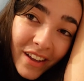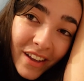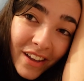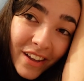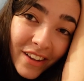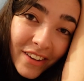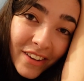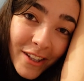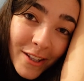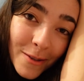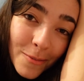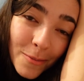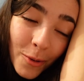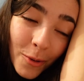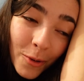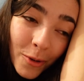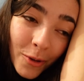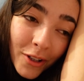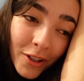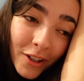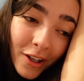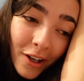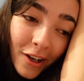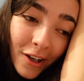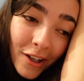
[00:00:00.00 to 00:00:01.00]
At this
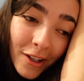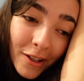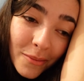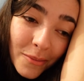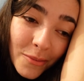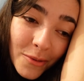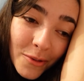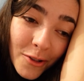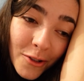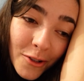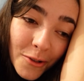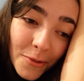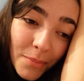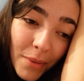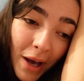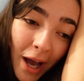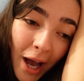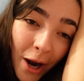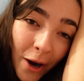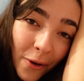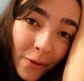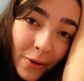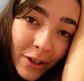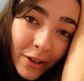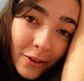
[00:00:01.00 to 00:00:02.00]
point, I am just
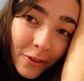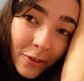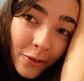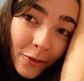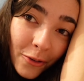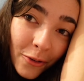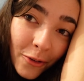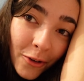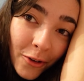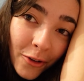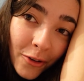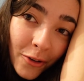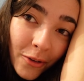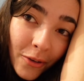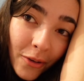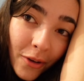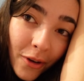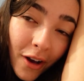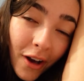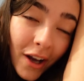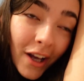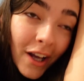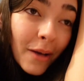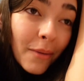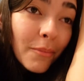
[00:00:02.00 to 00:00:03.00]
powering through.
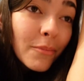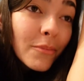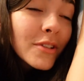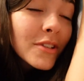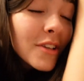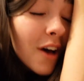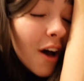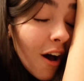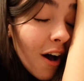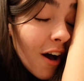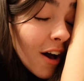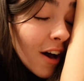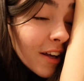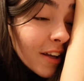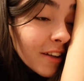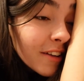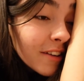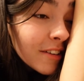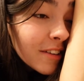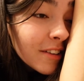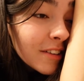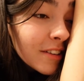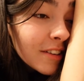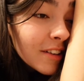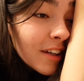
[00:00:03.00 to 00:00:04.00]
I am
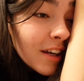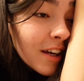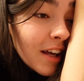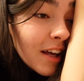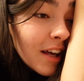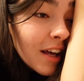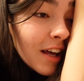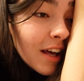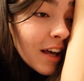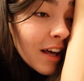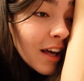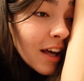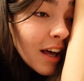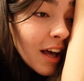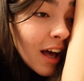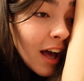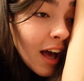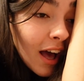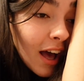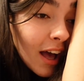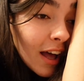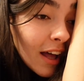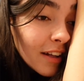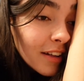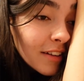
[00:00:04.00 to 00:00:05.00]
tired
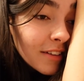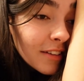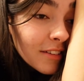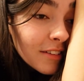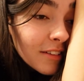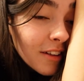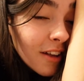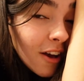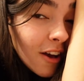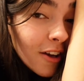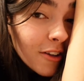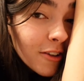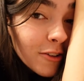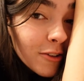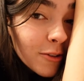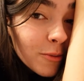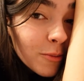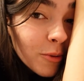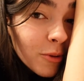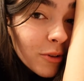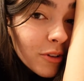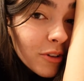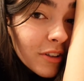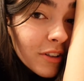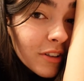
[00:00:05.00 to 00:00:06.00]
and I just
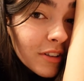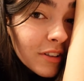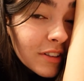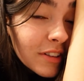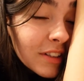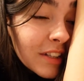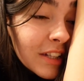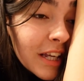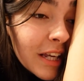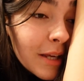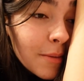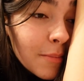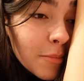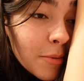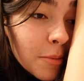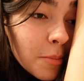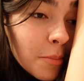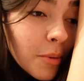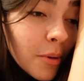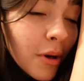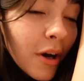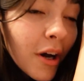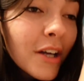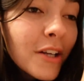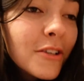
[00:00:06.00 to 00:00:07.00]
want to sleep,
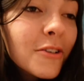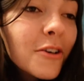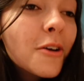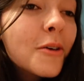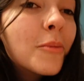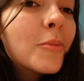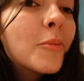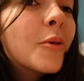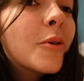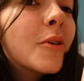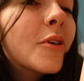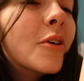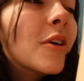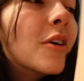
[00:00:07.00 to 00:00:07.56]
but I don't want